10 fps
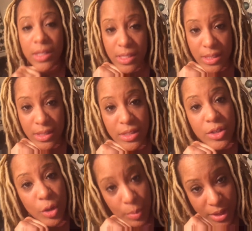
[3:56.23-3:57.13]
listen
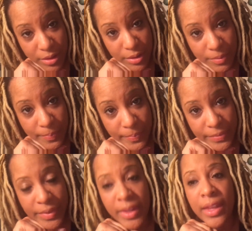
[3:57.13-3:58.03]
to your mother?
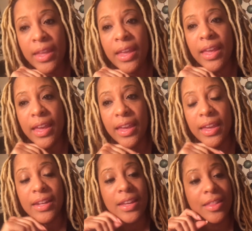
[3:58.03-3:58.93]

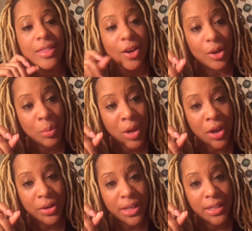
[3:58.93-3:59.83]
And he thought
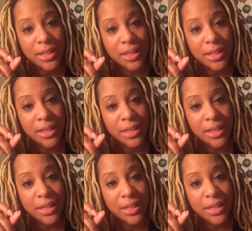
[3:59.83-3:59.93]
about it.